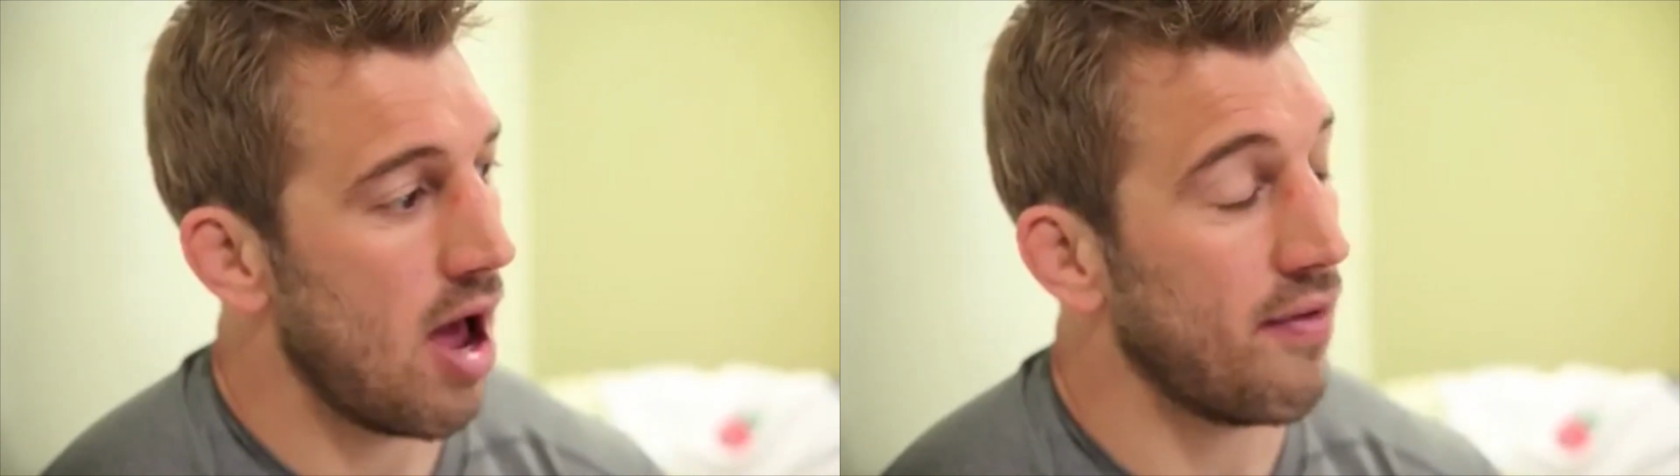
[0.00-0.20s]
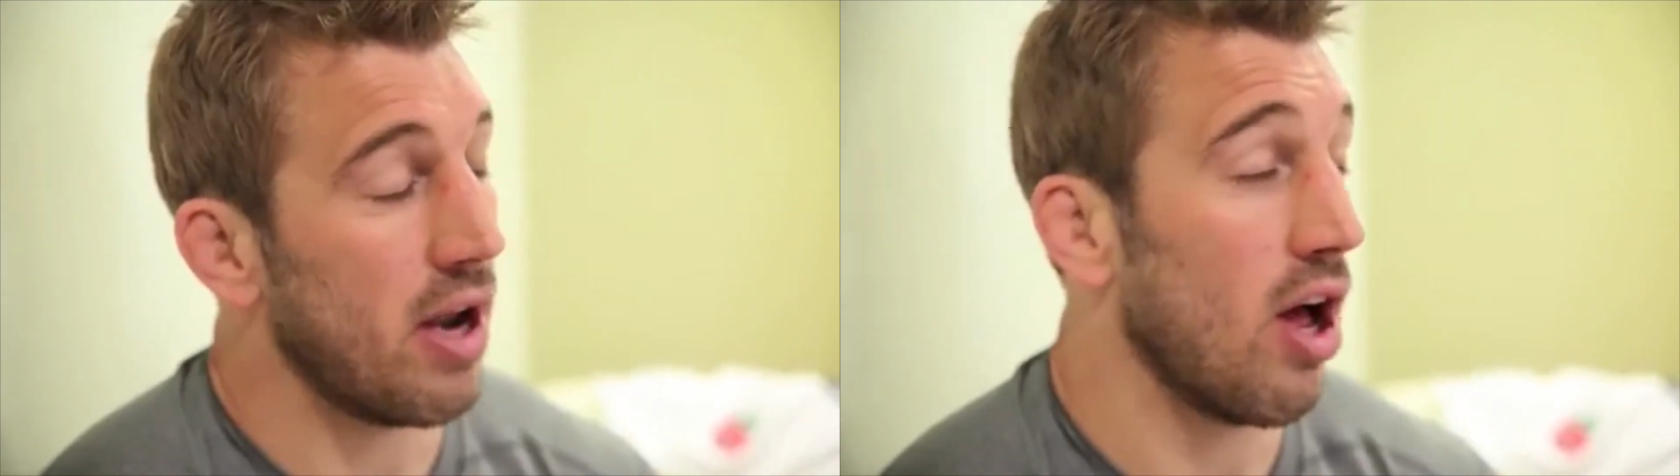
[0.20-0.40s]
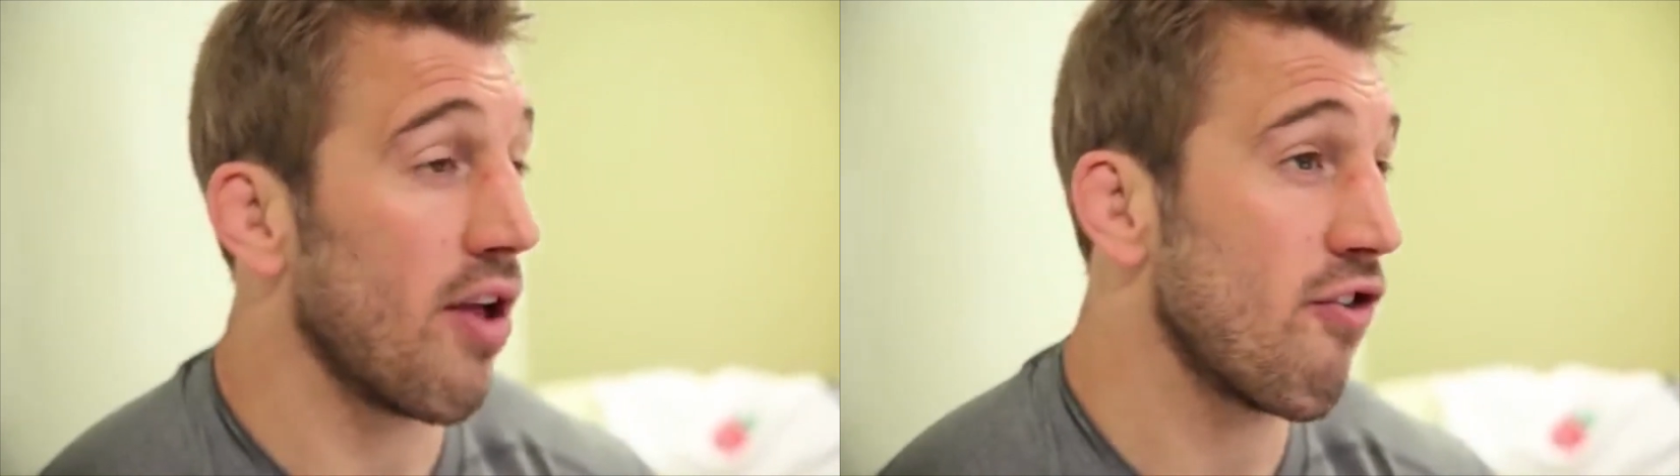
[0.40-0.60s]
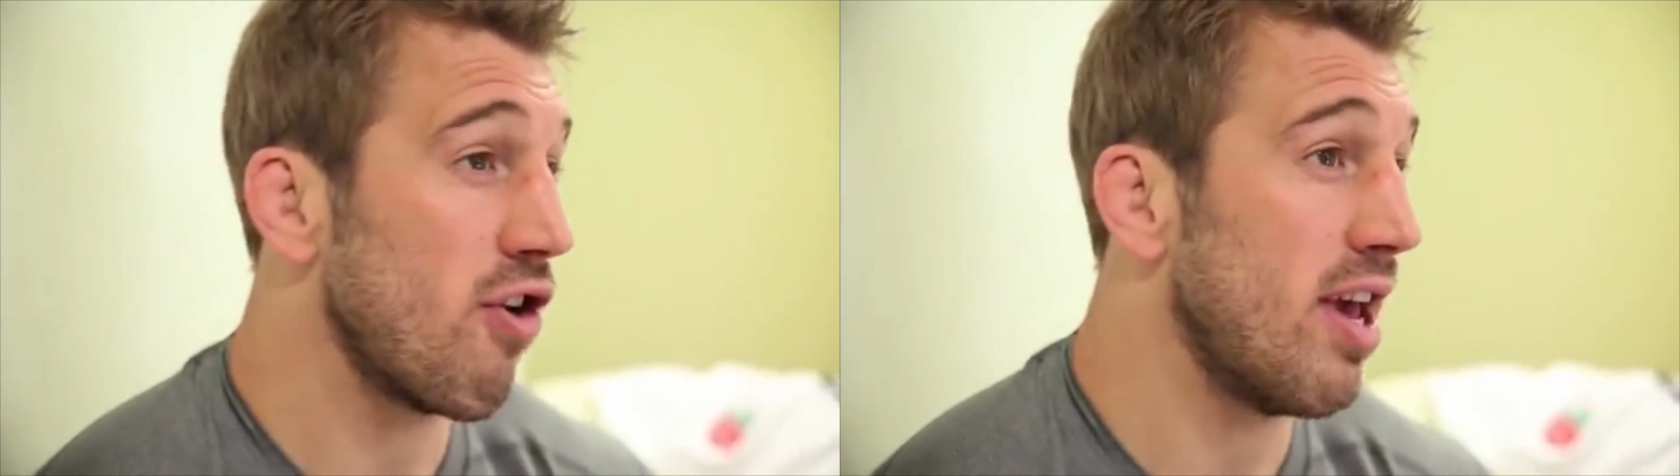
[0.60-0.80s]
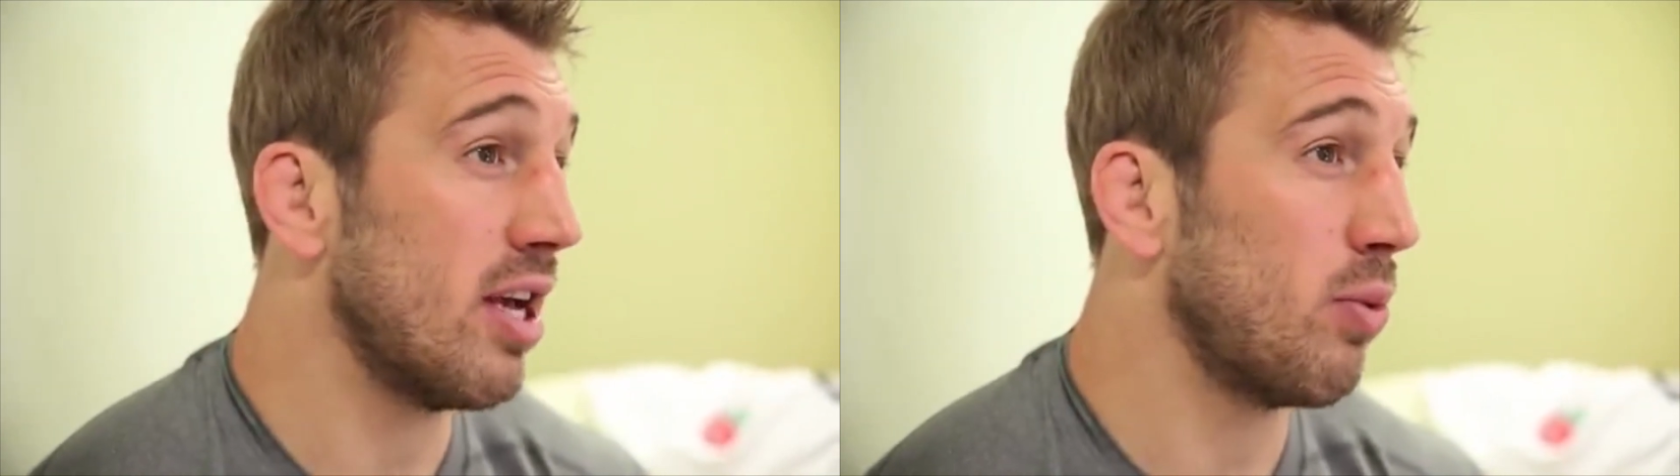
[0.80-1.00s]
over the last
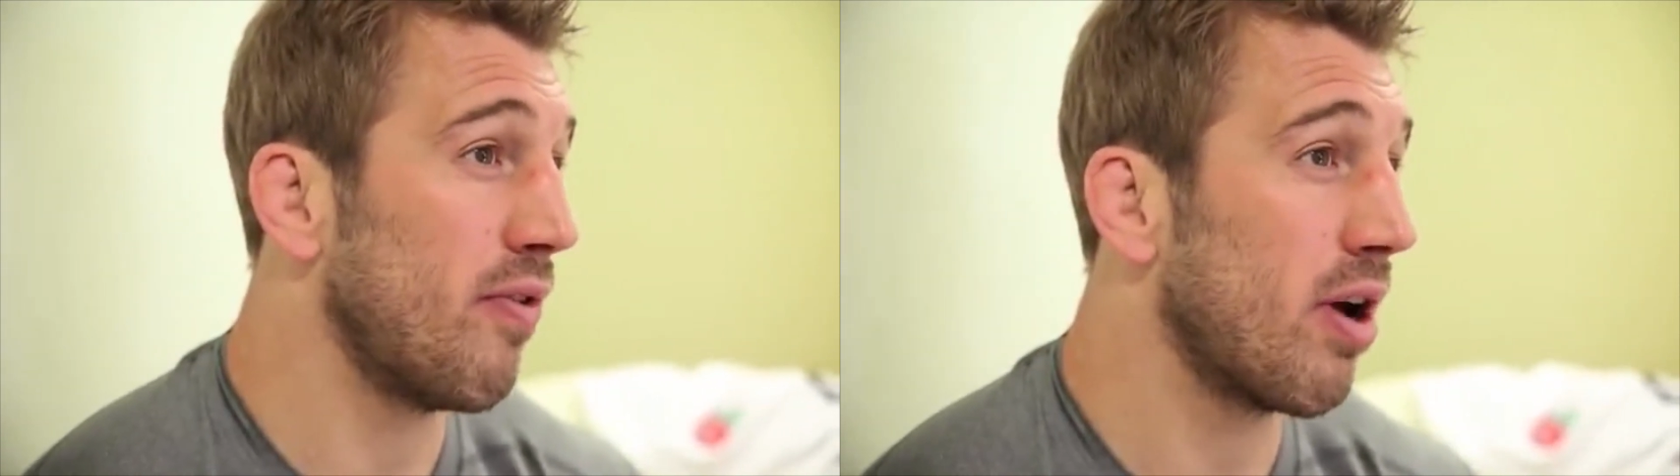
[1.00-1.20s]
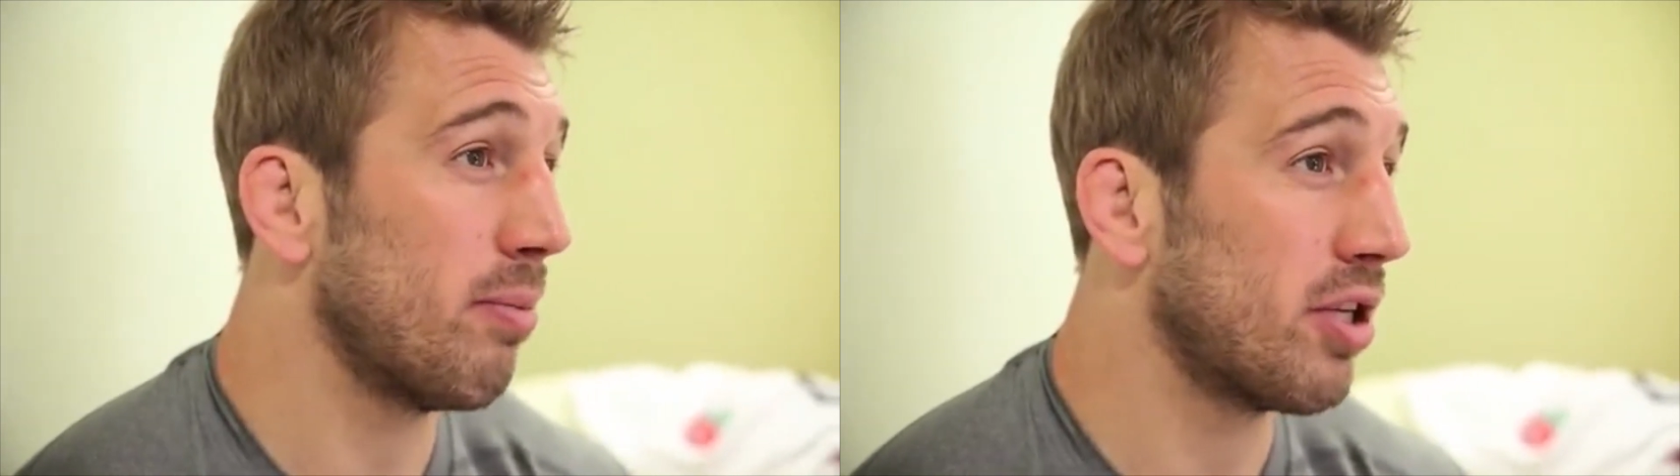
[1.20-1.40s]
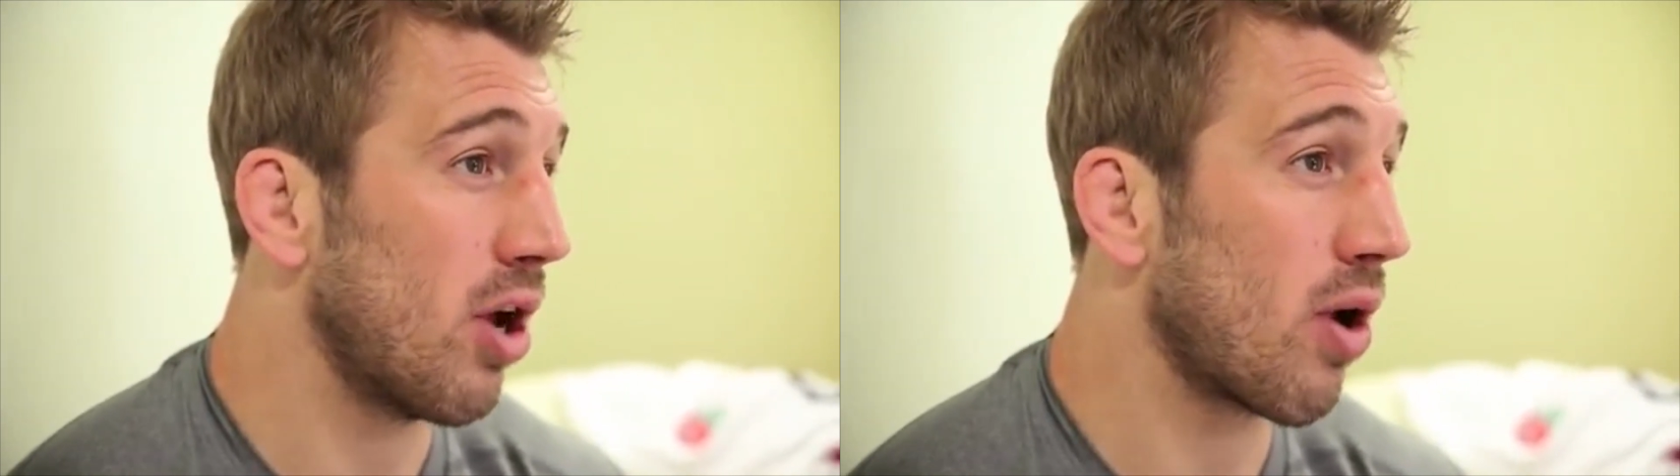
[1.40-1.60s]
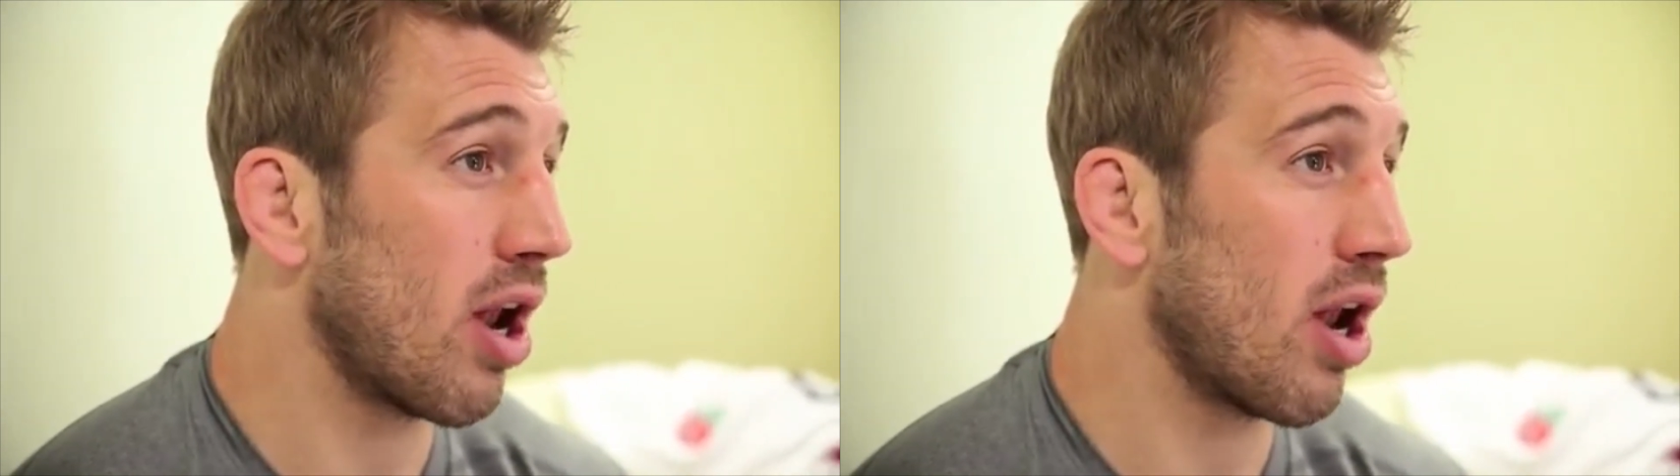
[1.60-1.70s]
3 years we've come so